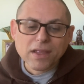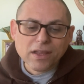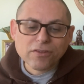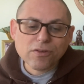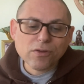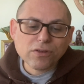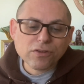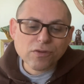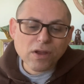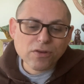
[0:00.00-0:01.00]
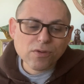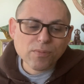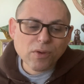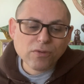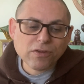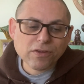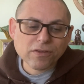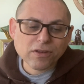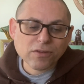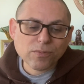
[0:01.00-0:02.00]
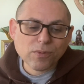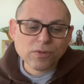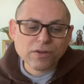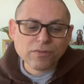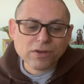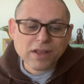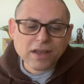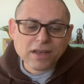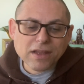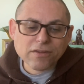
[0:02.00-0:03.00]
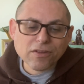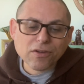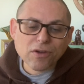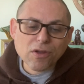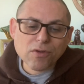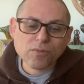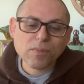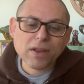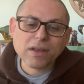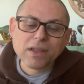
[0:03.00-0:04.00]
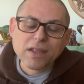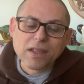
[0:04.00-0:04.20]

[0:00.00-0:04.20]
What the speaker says: It's good to try new approaches and explore different techniques on our own, but